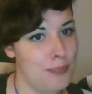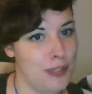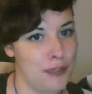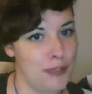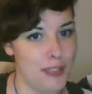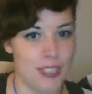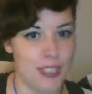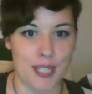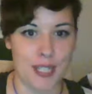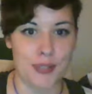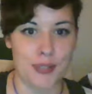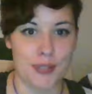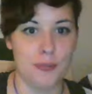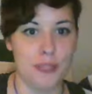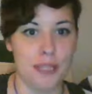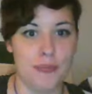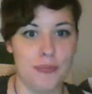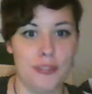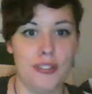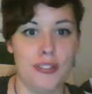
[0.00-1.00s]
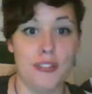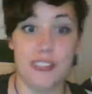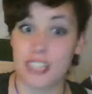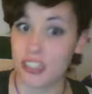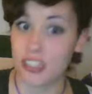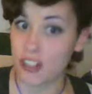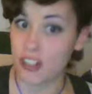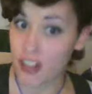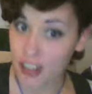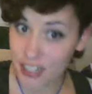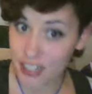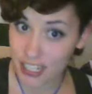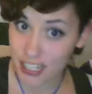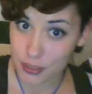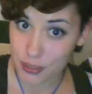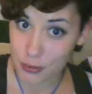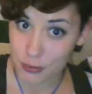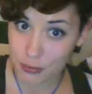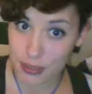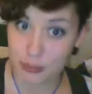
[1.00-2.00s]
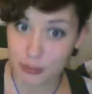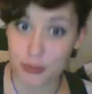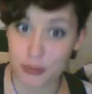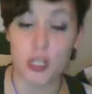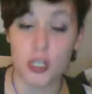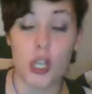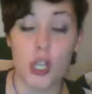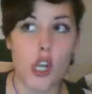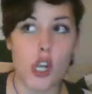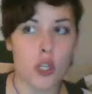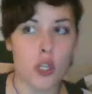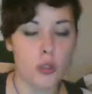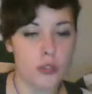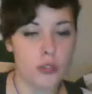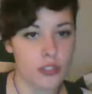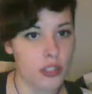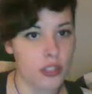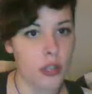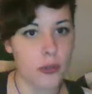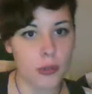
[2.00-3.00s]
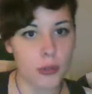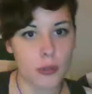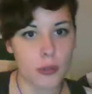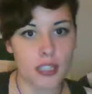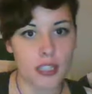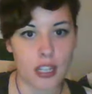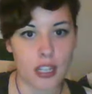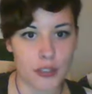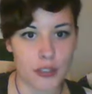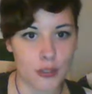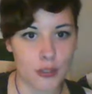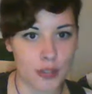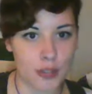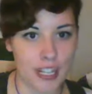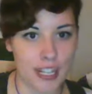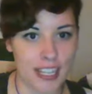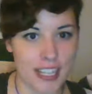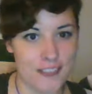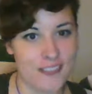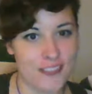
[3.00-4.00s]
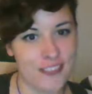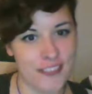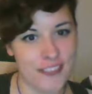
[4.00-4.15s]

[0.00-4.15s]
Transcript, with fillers: It was an actual people, still are an actual people who still go through a lot of strife.